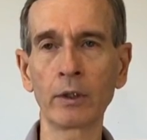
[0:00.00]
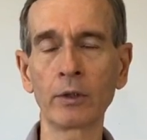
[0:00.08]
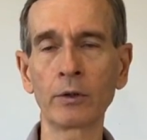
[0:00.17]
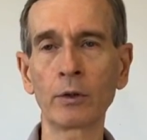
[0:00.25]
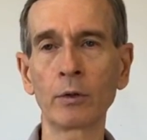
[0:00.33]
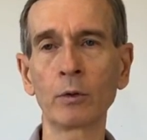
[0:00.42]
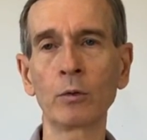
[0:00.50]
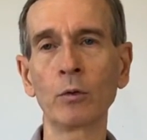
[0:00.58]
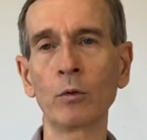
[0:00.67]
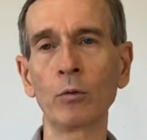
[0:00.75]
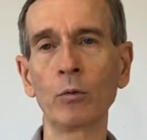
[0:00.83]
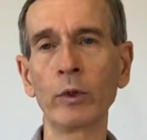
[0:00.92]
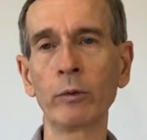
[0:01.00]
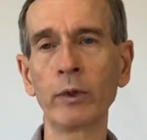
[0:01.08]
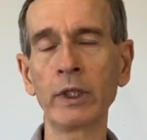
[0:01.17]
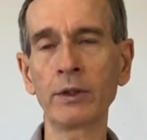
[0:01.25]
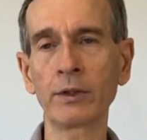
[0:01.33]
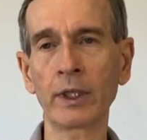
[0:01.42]
So we
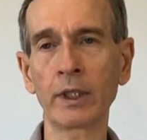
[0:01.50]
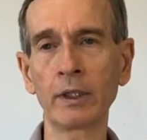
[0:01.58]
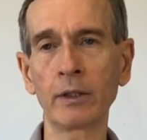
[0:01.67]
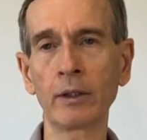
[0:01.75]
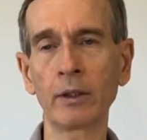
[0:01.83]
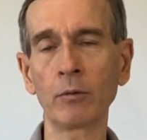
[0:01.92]
redesigned it.